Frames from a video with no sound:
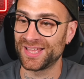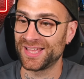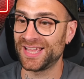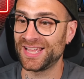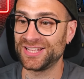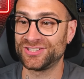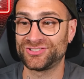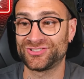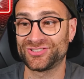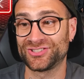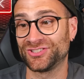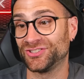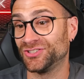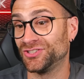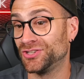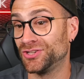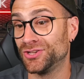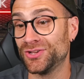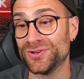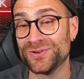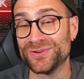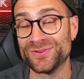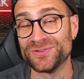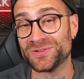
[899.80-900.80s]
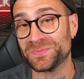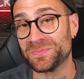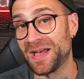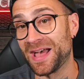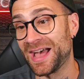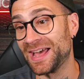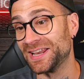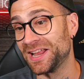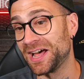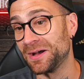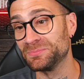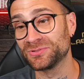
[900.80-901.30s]
just huge,
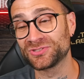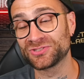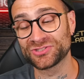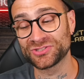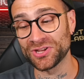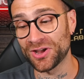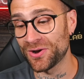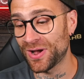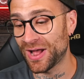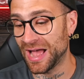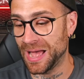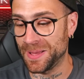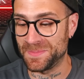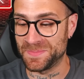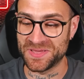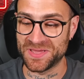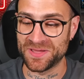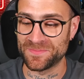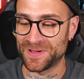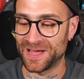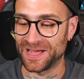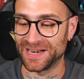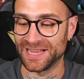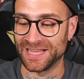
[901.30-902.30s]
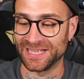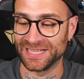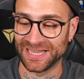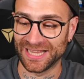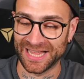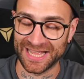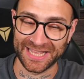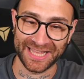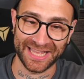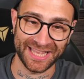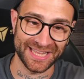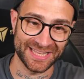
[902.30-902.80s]
man. I'm so happy about it.
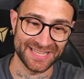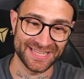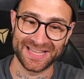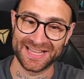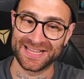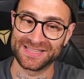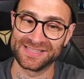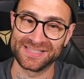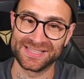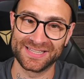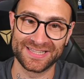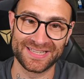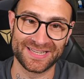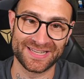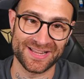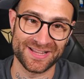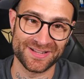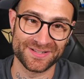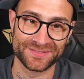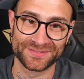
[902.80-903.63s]
Like, you know,